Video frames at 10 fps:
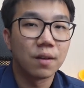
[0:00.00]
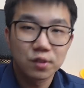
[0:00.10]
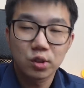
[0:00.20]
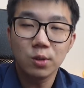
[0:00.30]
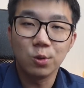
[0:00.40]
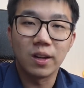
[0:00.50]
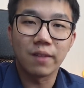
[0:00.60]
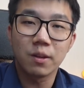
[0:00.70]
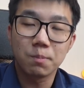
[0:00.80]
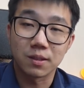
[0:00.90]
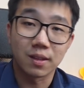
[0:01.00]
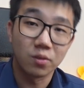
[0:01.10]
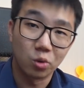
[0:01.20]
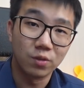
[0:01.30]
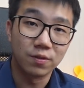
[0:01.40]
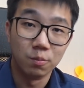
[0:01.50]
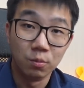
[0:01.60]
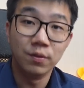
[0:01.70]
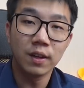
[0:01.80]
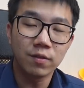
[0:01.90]
of 3 to 11% growth
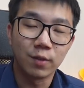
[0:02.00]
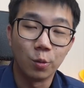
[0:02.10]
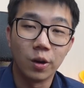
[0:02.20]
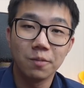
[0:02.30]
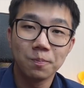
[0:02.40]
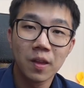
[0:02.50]
moving forward